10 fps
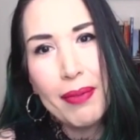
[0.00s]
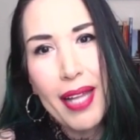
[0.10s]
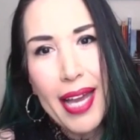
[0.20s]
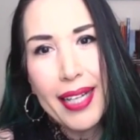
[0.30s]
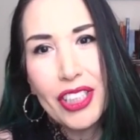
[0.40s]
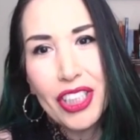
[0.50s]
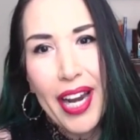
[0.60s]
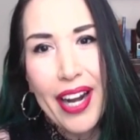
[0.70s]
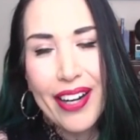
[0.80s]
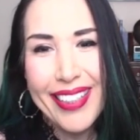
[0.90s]
like,
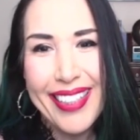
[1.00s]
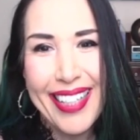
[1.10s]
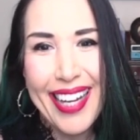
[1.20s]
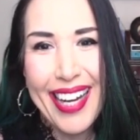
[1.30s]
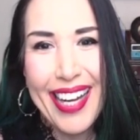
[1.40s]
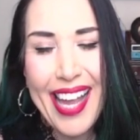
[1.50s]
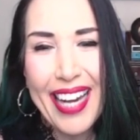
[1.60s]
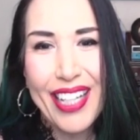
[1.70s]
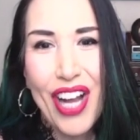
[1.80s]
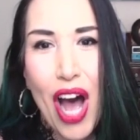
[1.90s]
share,
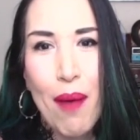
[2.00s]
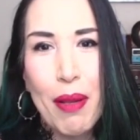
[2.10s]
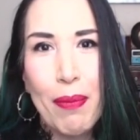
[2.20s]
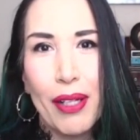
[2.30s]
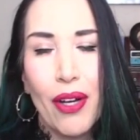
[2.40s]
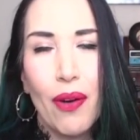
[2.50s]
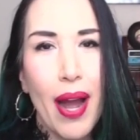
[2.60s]
and comment below.